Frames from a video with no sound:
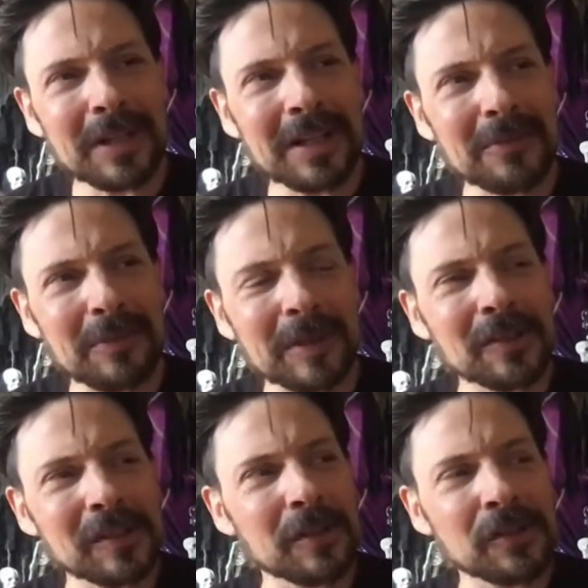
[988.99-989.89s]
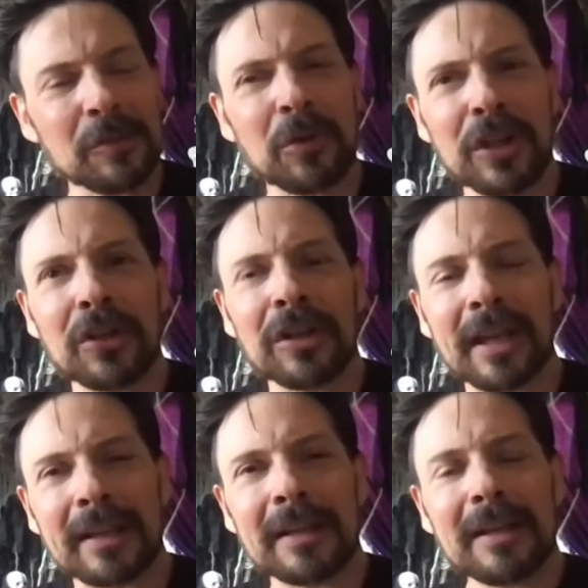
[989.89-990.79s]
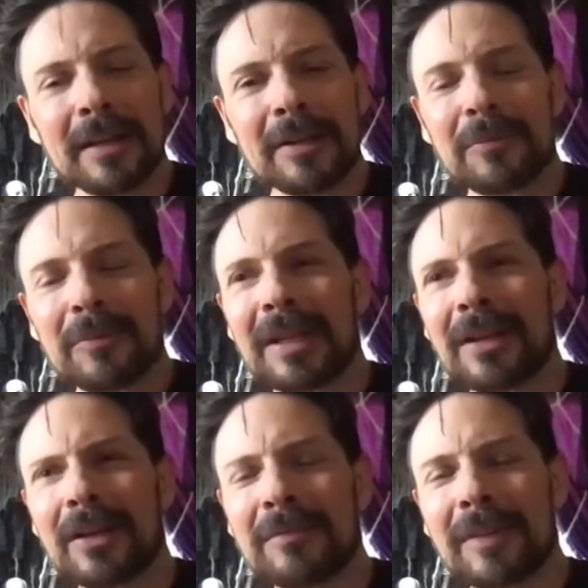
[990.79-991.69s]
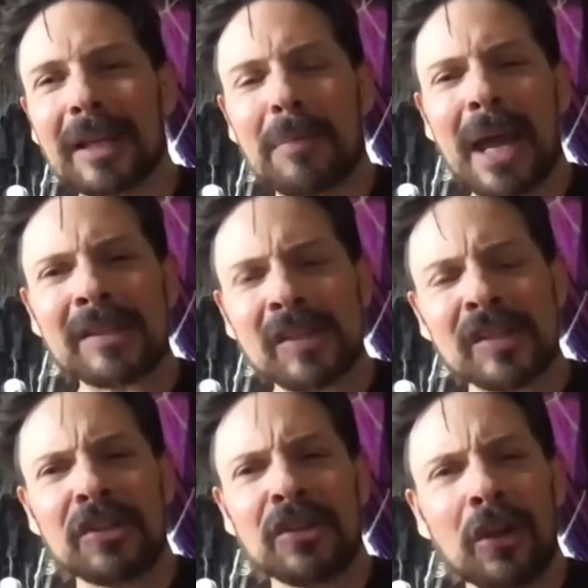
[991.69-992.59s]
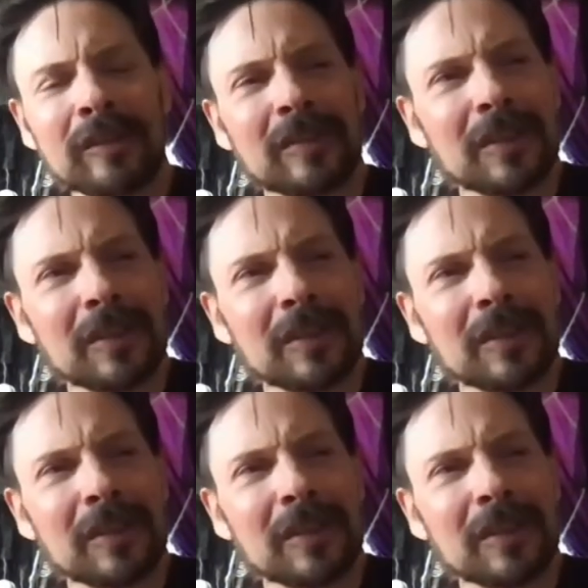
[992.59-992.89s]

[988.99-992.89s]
But there's some really good like Max as an adult,